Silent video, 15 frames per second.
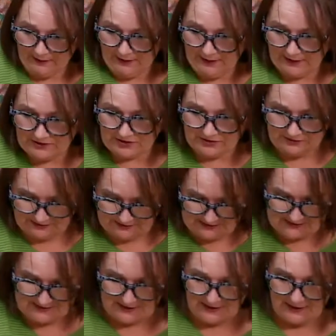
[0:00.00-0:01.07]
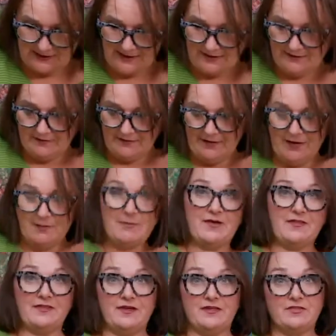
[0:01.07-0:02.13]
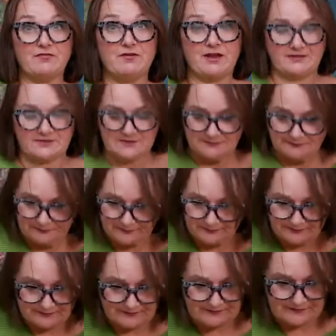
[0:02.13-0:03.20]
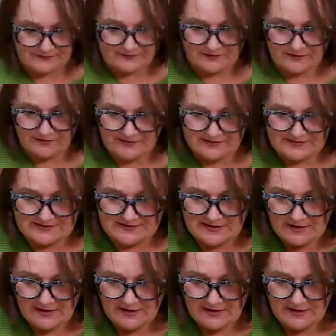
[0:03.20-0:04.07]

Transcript: As you can see, I'm at the other end. So this is